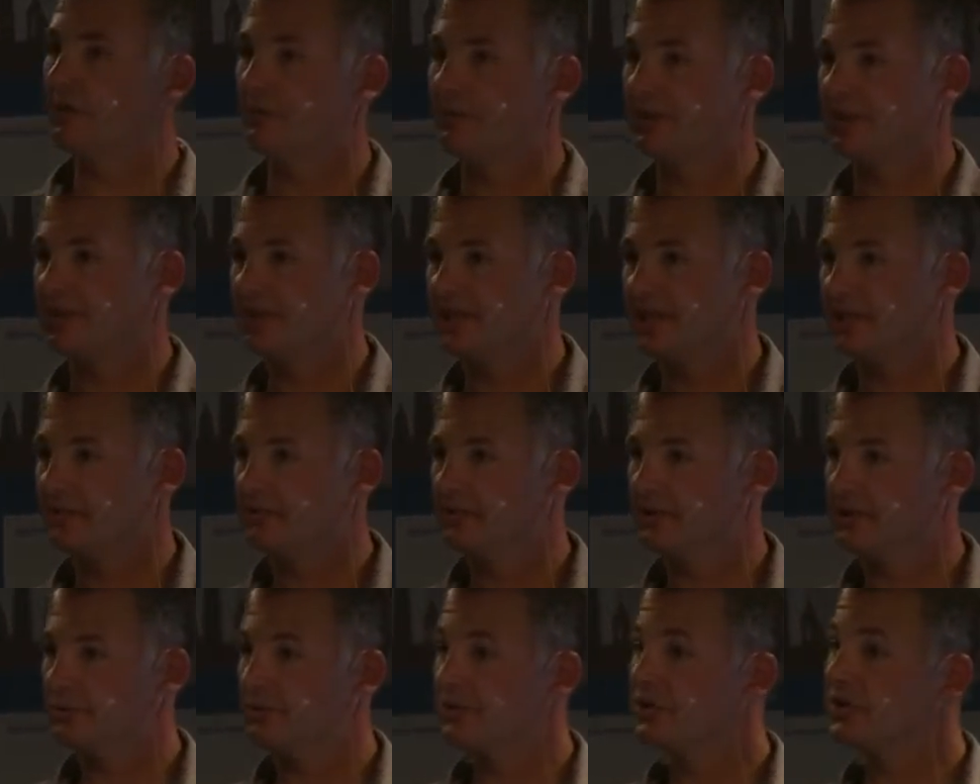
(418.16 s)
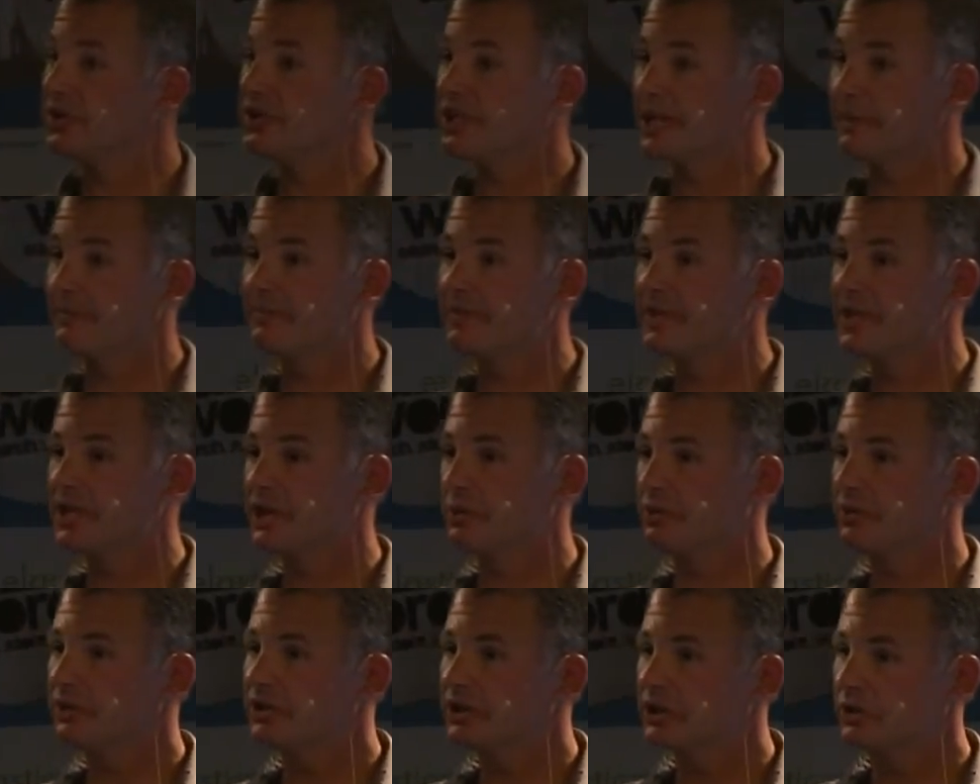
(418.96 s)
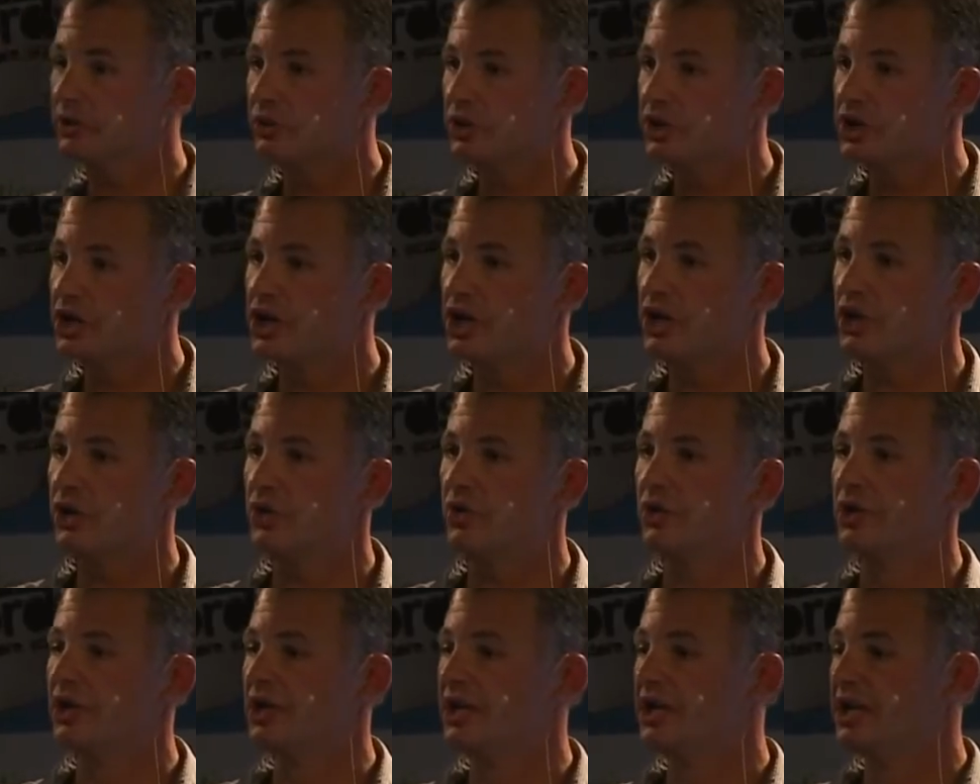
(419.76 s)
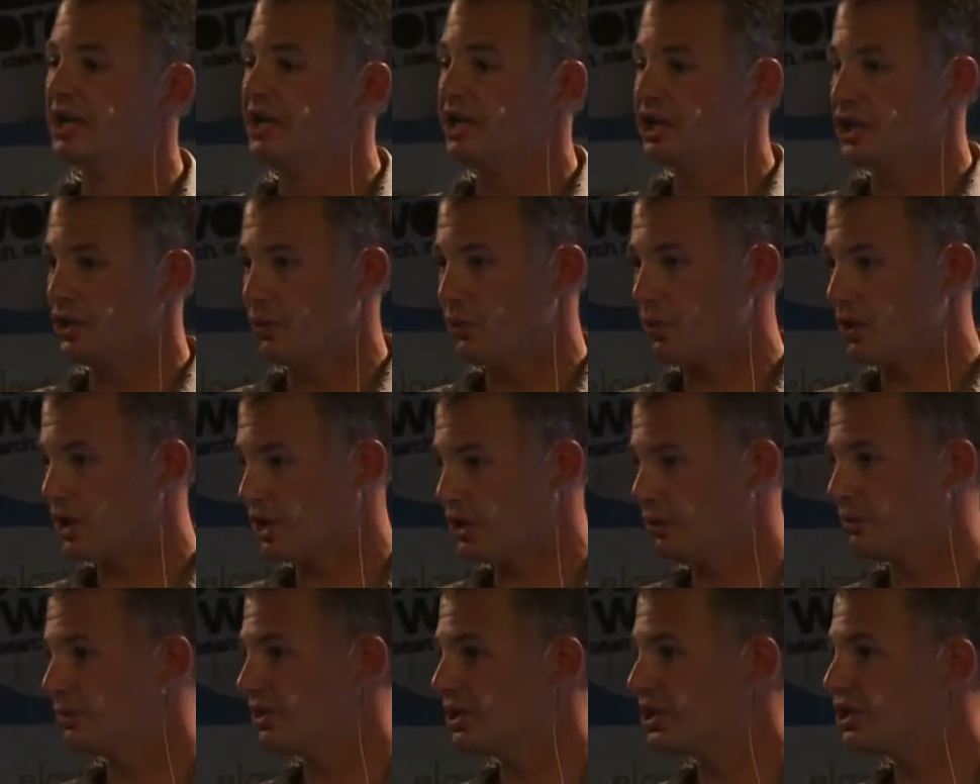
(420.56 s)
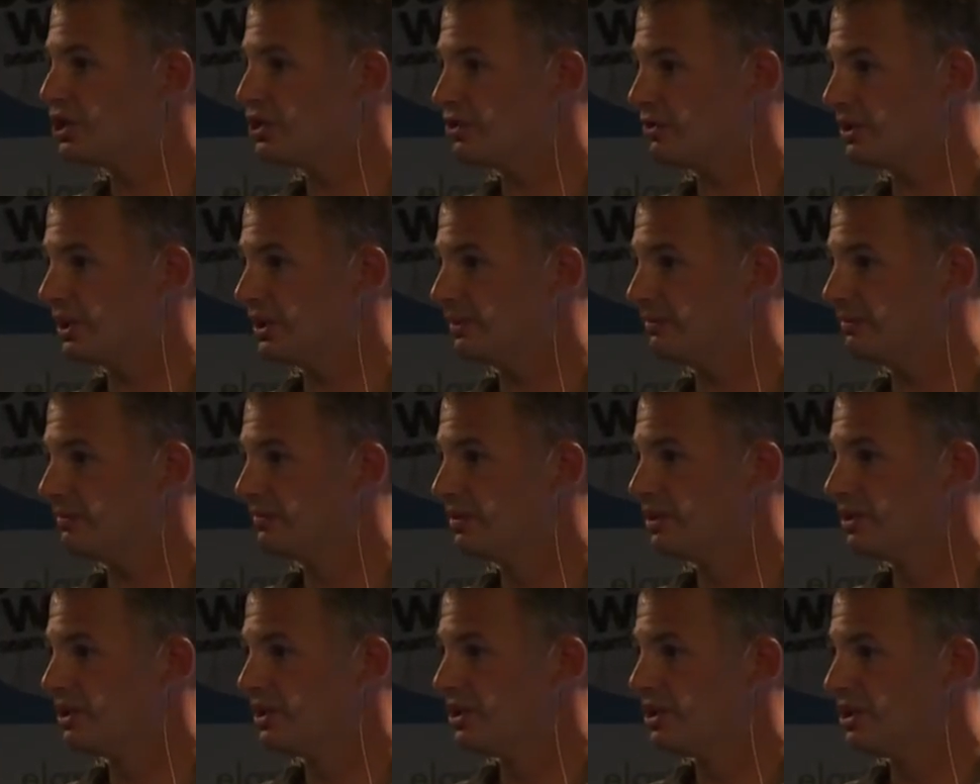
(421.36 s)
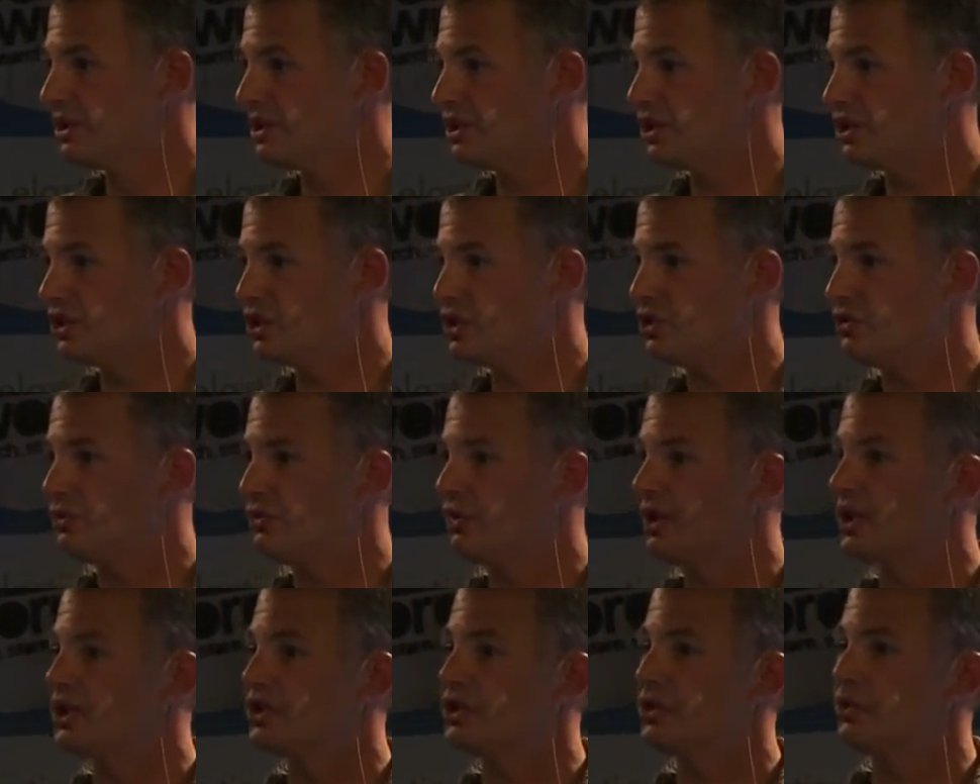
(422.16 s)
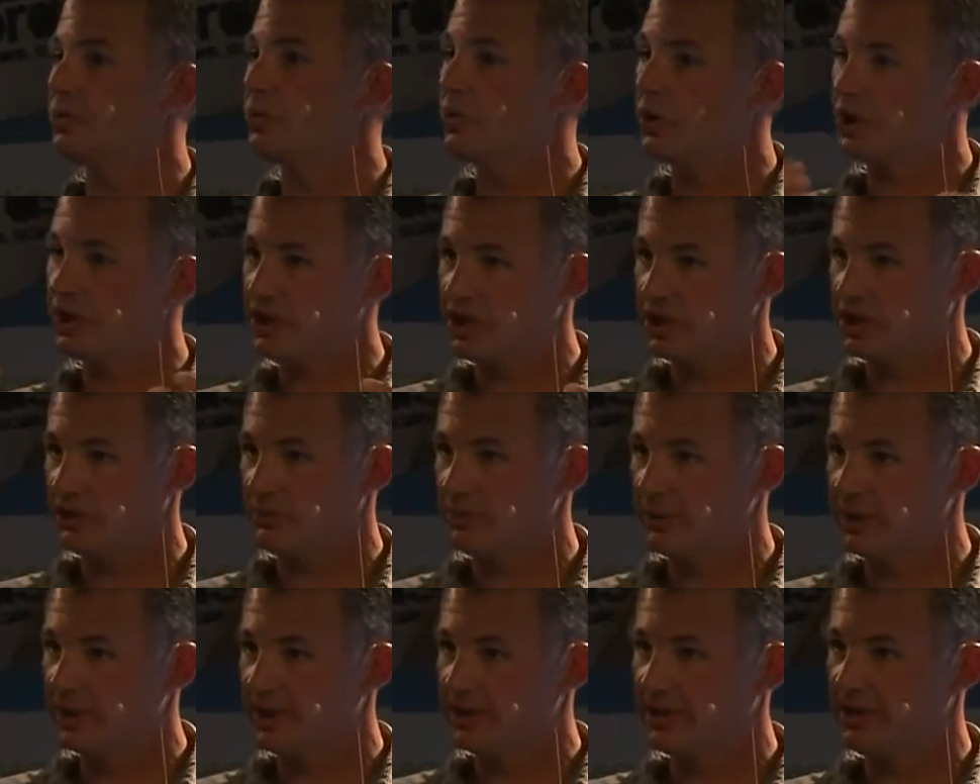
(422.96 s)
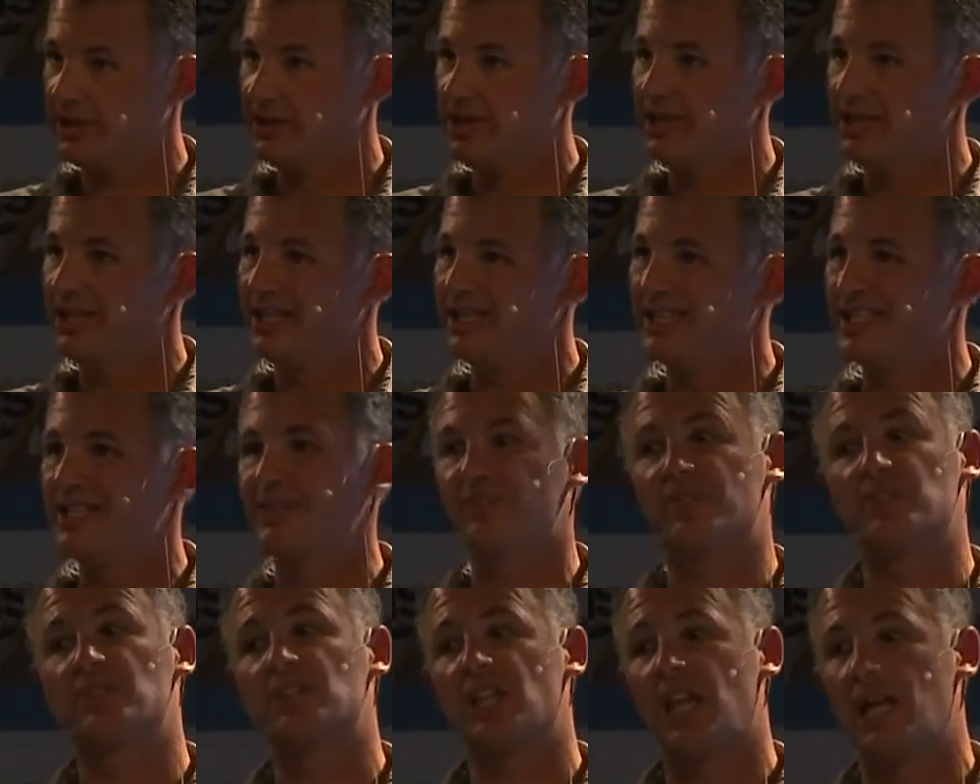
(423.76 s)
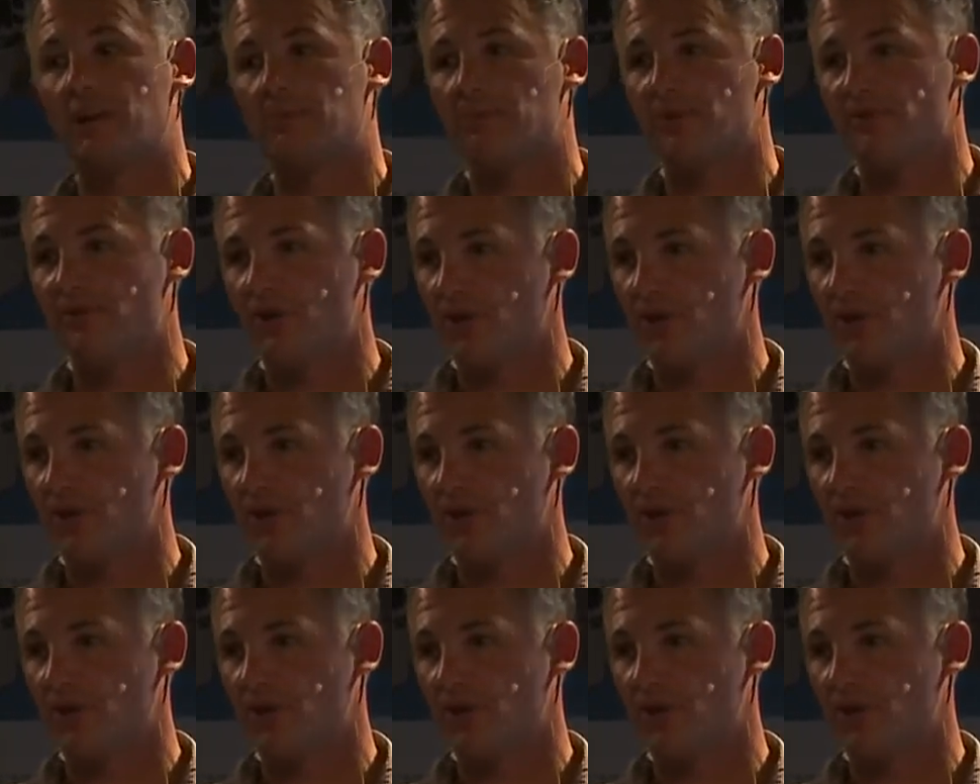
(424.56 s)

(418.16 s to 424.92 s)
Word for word: complex algorithms. So the same thing, you really don't know you're working with a stream. You just realize you're working with a different type